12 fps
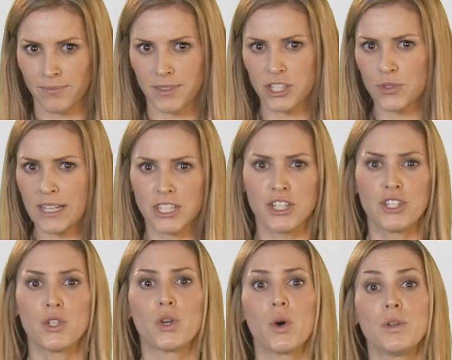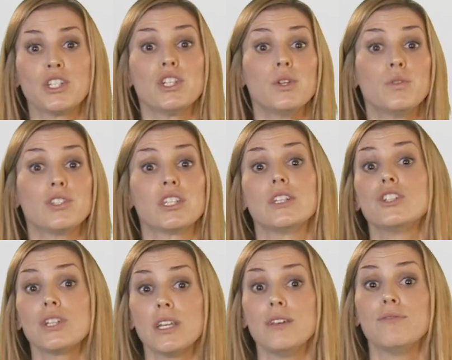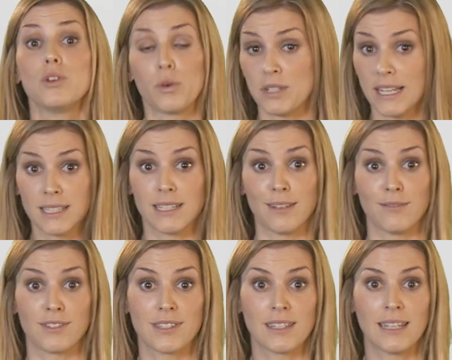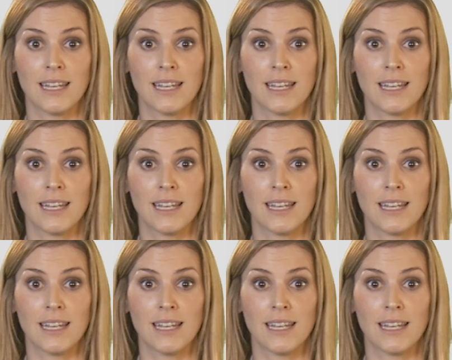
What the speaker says: the strategies you're going to use to achieve your objectives.